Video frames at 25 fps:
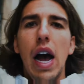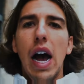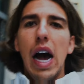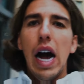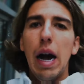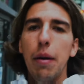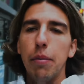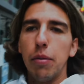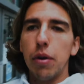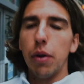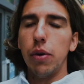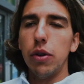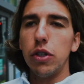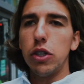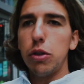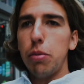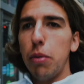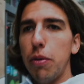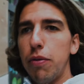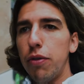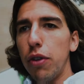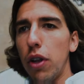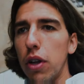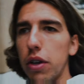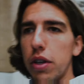I'm going to
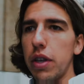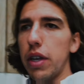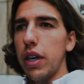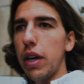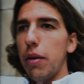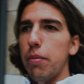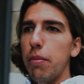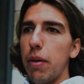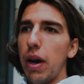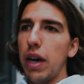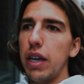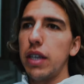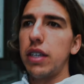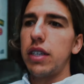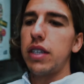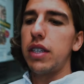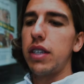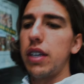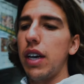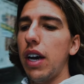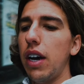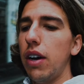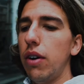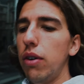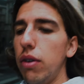be vlogging it
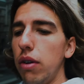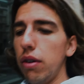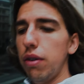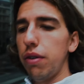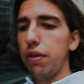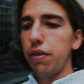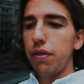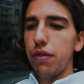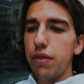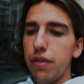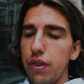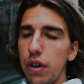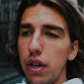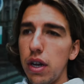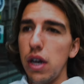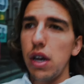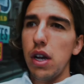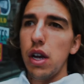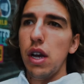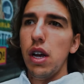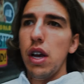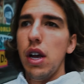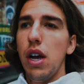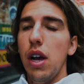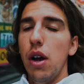myself
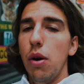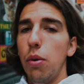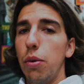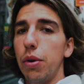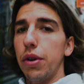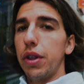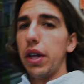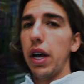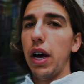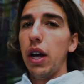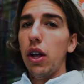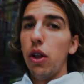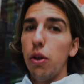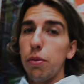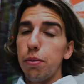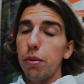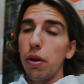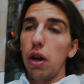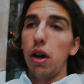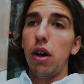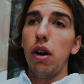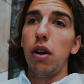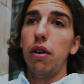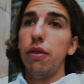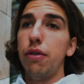with help
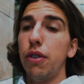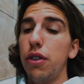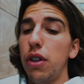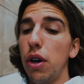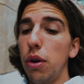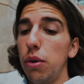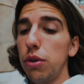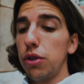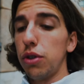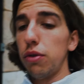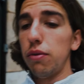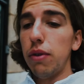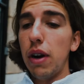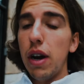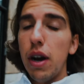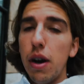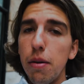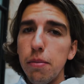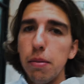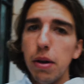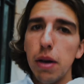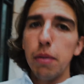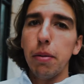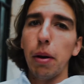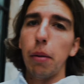of those
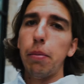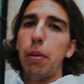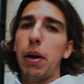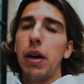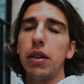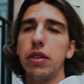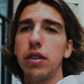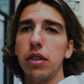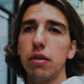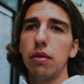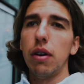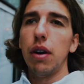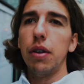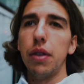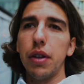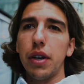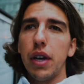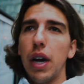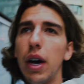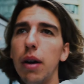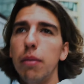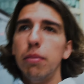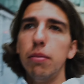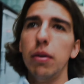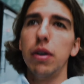around me by passing around the
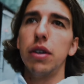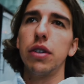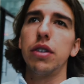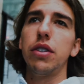camera.